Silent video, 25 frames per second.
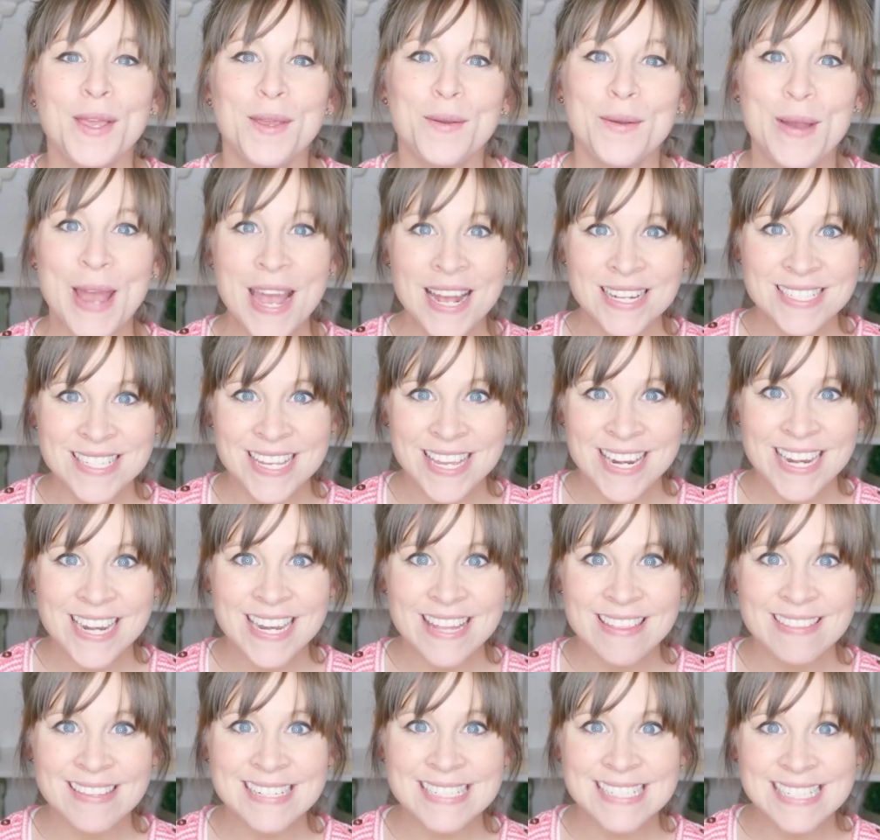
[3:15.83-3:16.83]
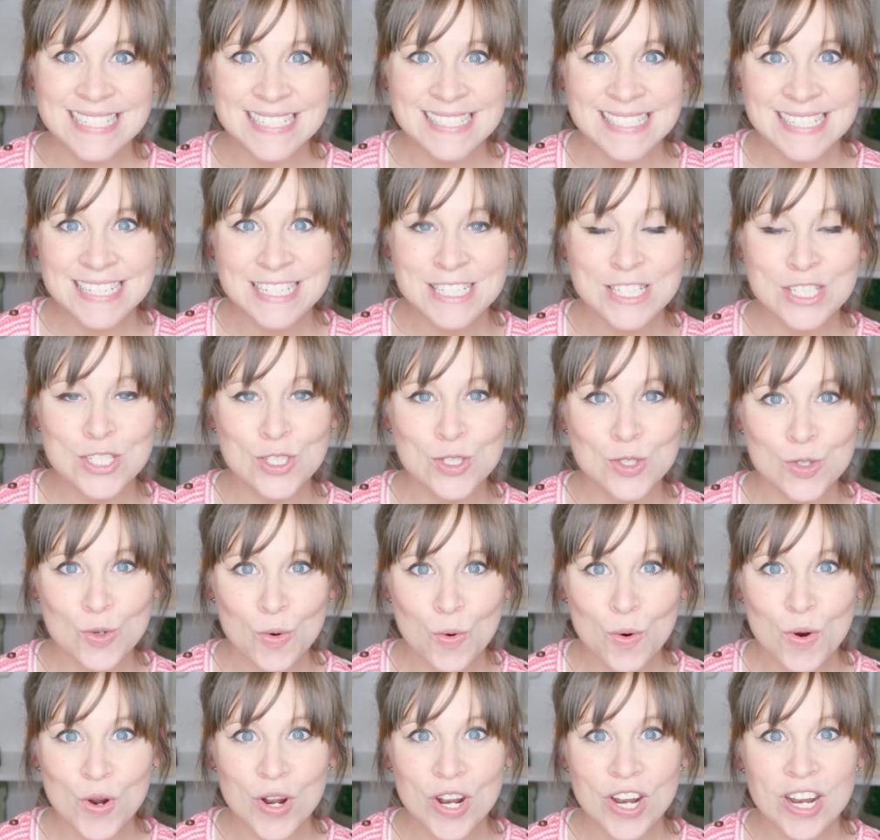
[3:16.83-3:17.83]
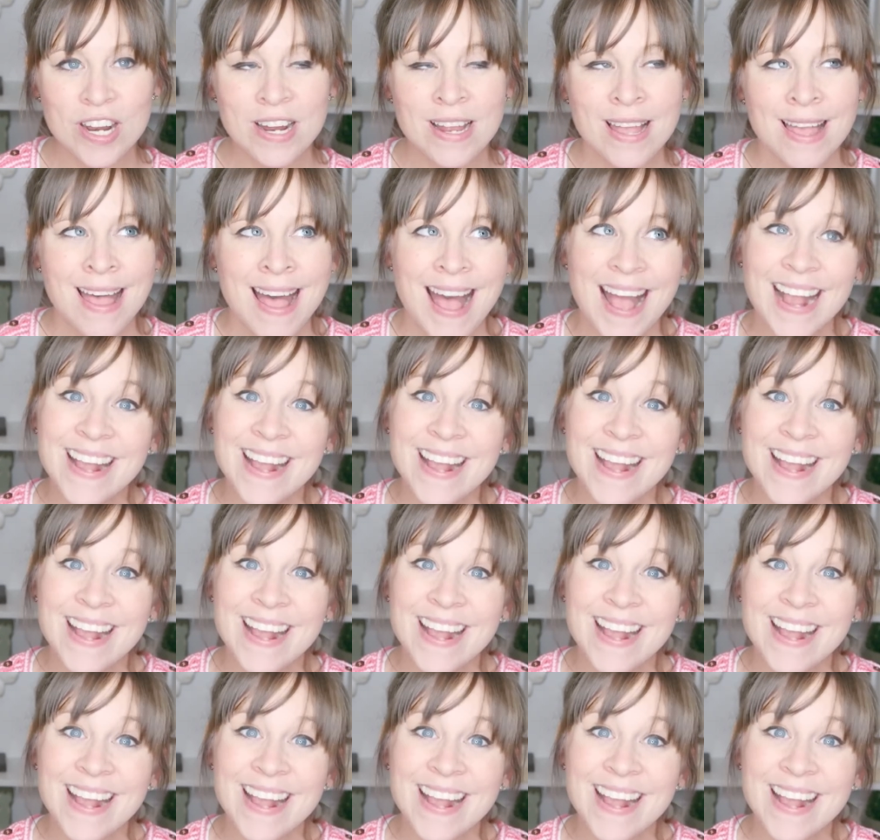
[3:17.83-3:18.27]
You had to get it at the Disney store.